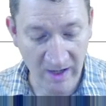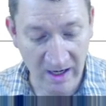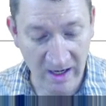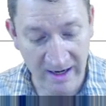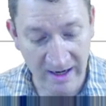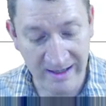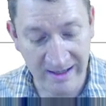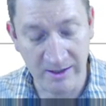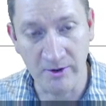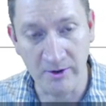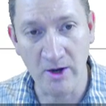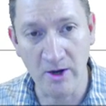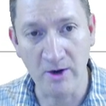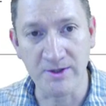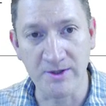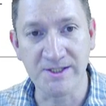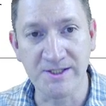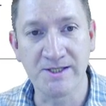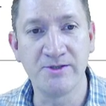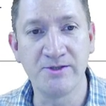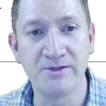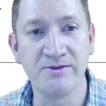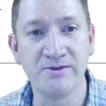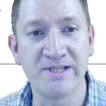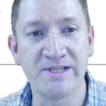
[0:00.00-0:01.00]
And you'll
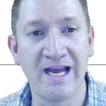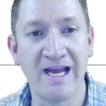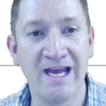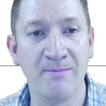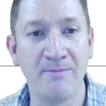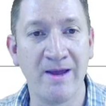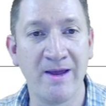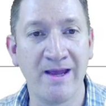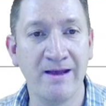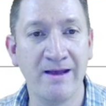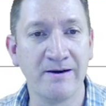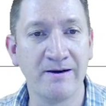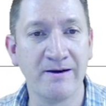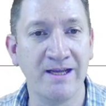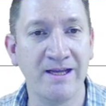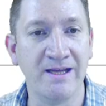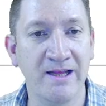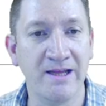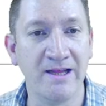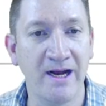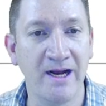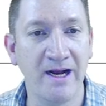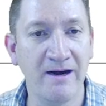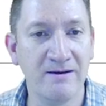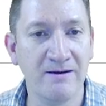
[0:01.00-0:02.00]
notice as soon as I hit my enter
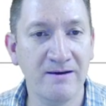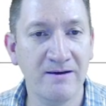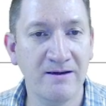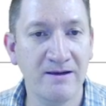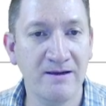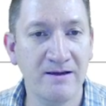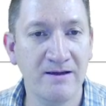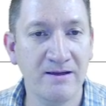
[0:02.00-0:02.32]
key there,